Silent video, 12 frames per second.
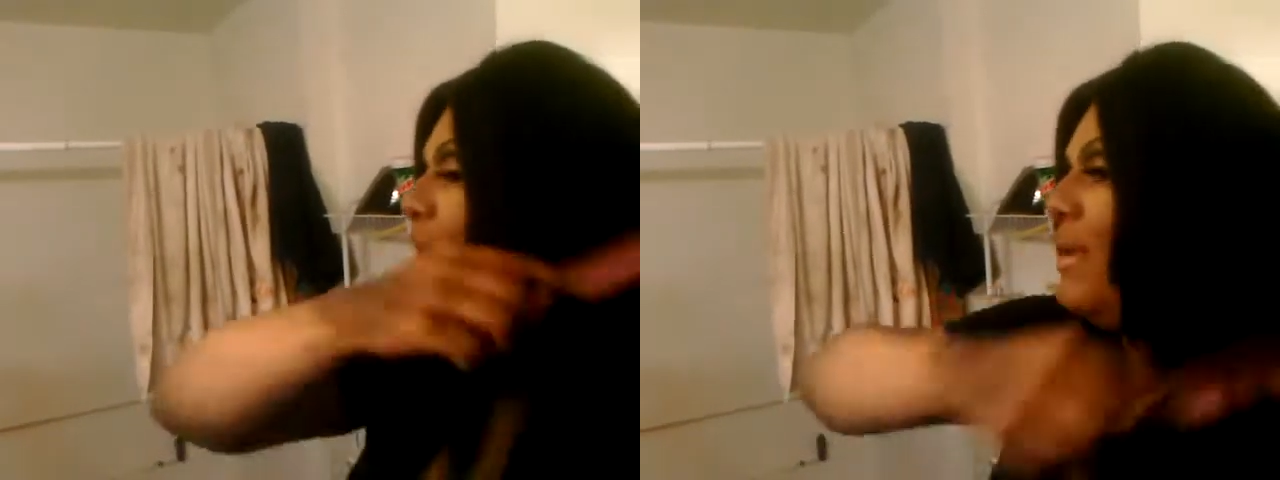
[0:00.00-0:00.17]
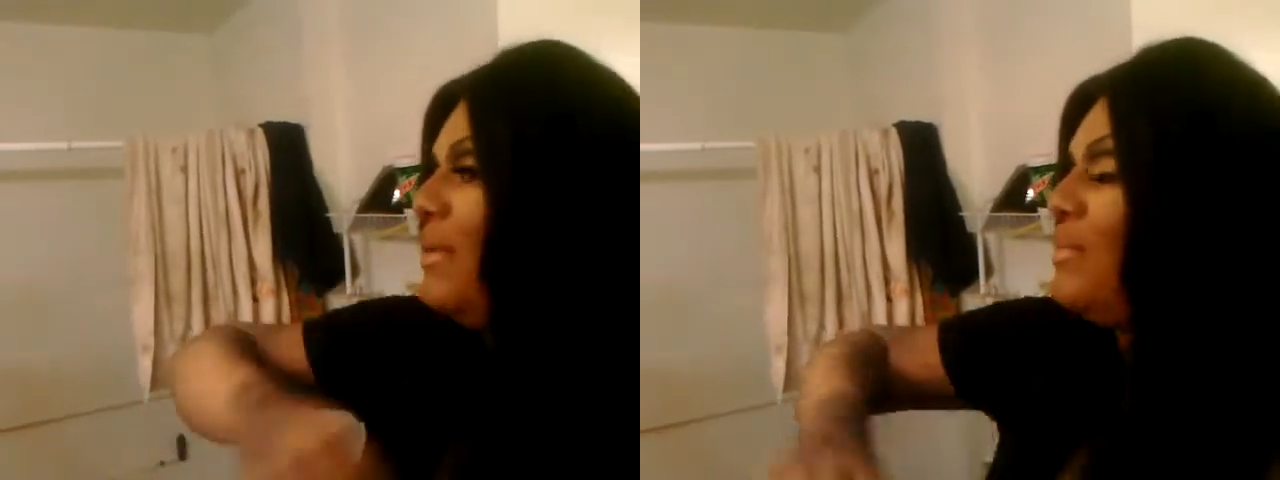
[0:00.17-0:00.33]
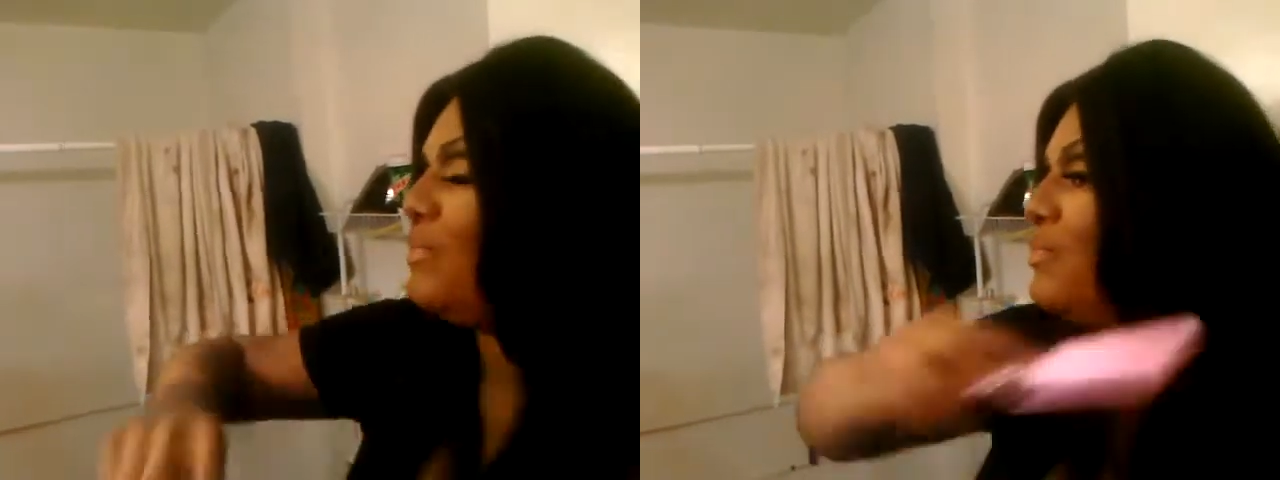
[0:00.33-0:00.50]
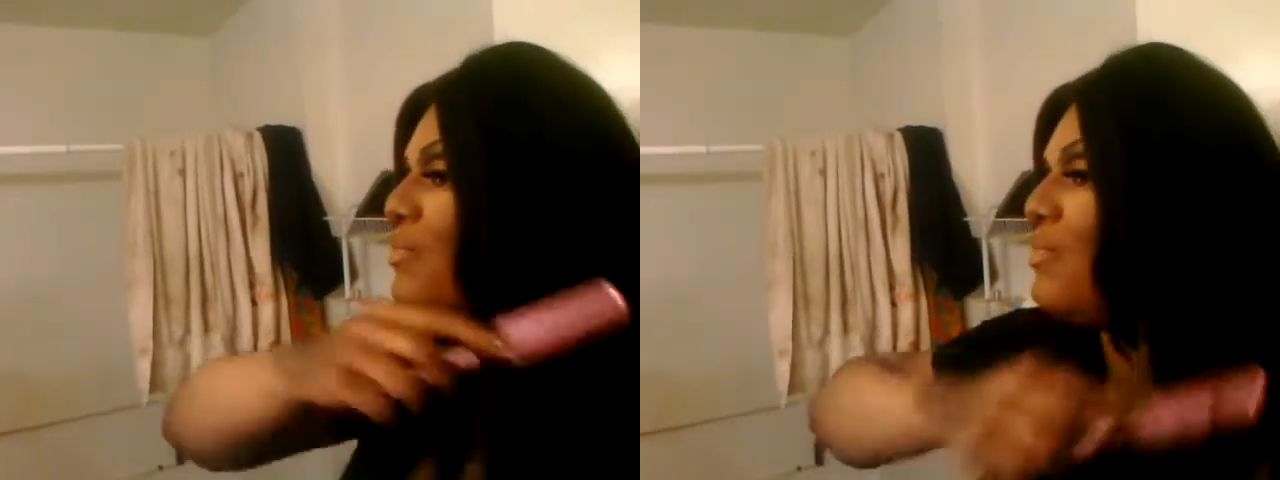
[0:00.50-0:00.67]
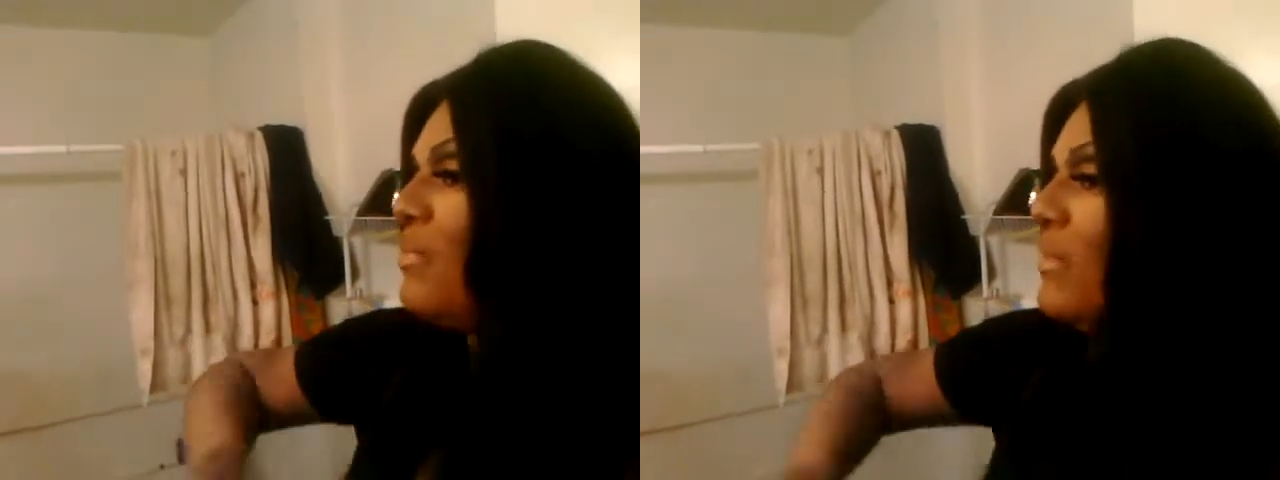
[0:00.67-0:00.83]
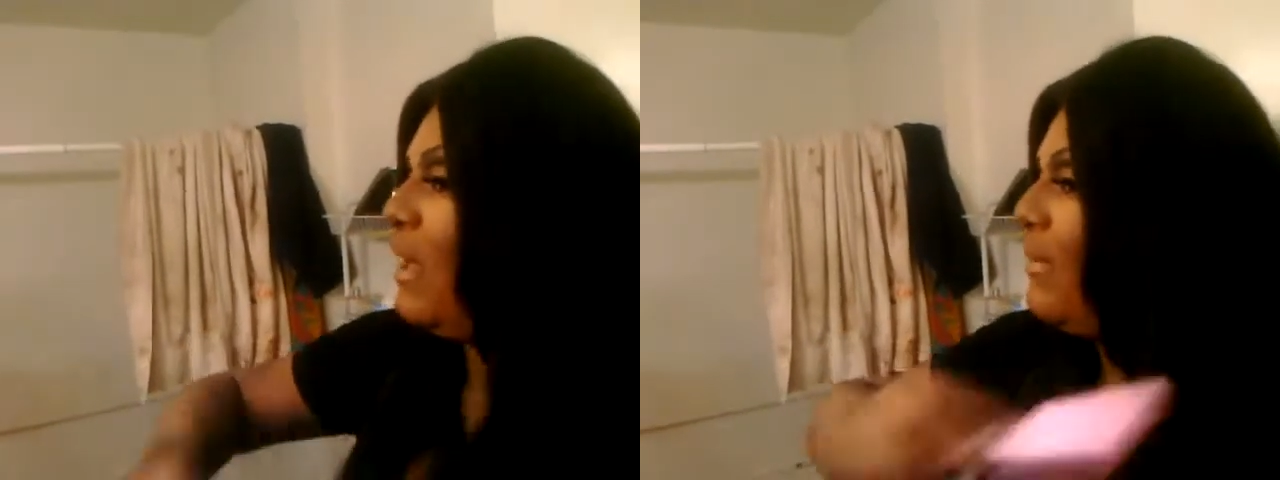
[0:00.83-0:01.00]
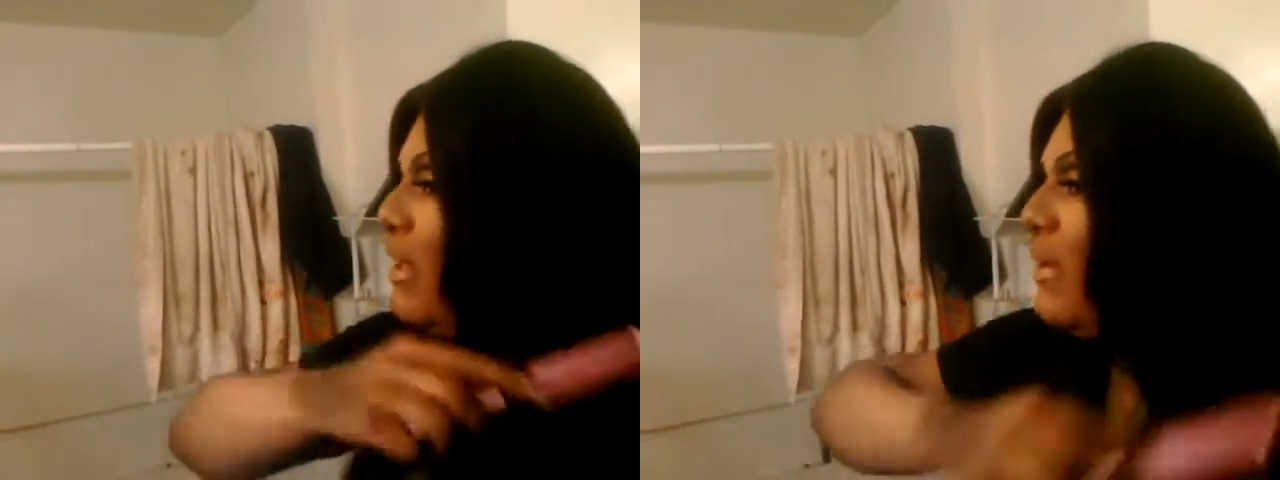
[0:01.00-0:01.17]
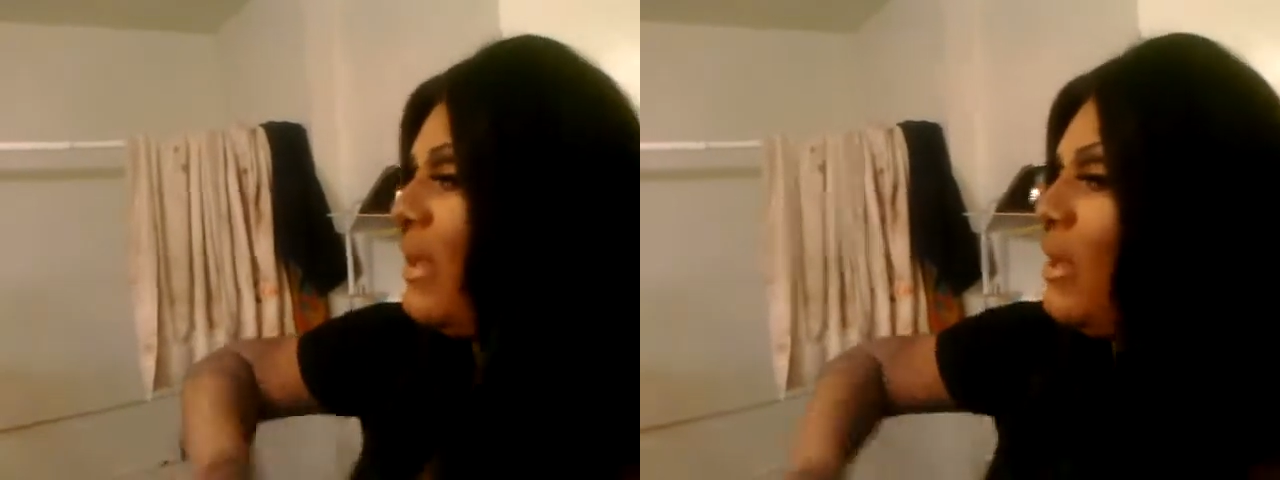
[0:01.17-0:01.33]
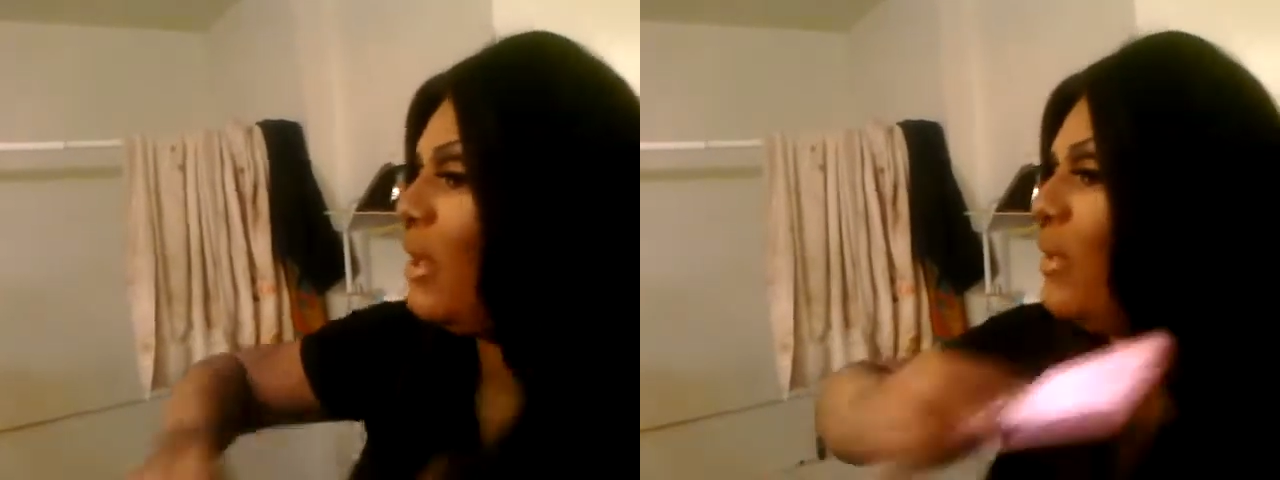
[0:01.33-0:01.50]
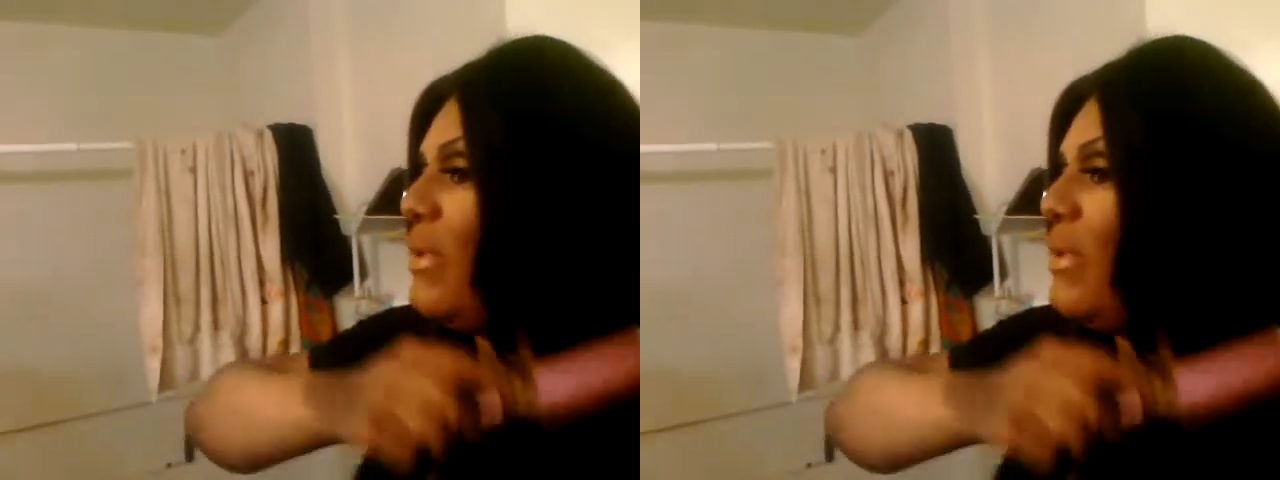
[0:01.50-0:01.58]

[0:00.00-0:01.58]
I'm getting ready to go to